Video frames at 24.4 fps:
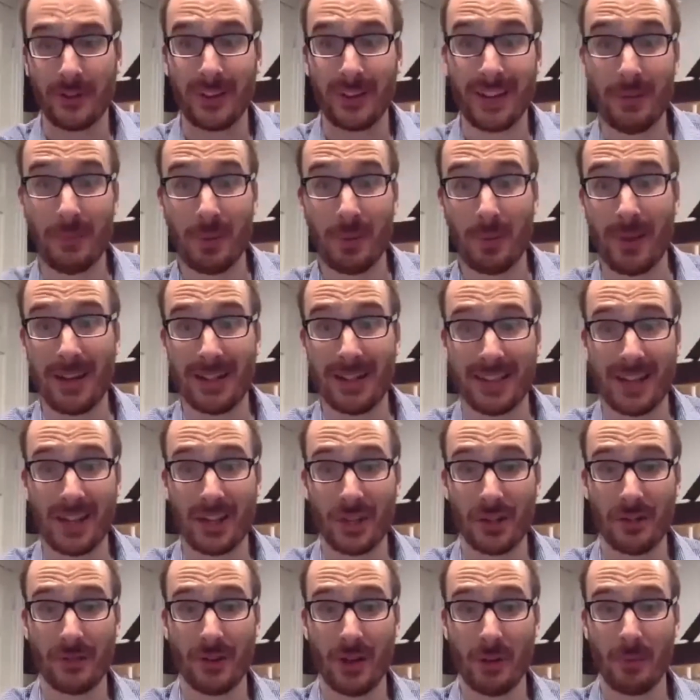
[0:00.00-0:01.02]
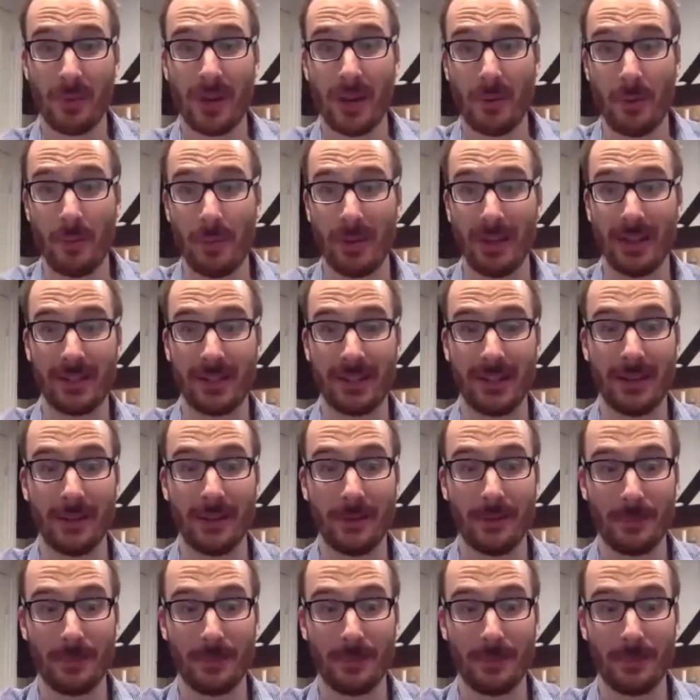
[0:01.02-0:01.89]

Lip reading: implementation of urban air mobility?